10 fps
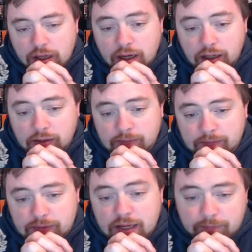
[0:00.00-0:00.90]

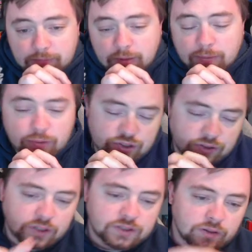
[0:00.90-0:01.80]
yeah, let me know what
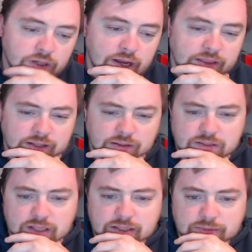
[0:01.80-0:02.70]
your thoughts are. I think that
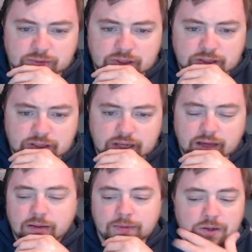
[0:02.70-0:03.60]
was the last one.
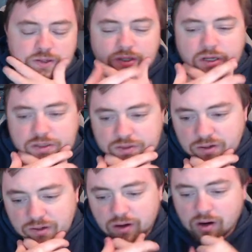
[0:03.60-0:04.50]
Yeah, let me know what your thoughts
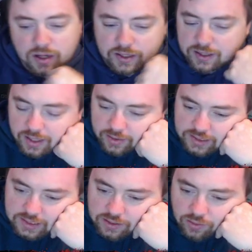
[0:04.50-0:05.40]
are on
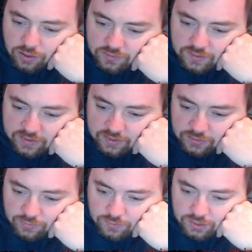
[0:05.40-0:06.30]
the cards. I think
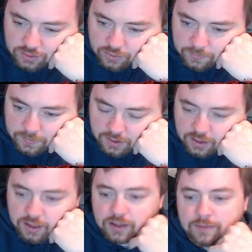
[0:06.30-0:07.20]
they're really dope.
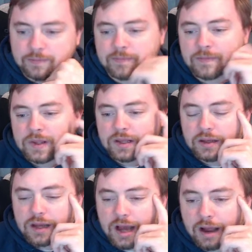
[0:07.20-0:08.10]

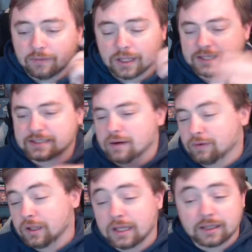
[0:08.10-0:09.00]
Like I said, I
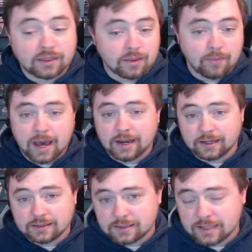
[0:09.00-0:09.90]
really like the
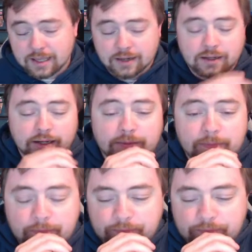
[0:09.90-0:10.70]
thematics that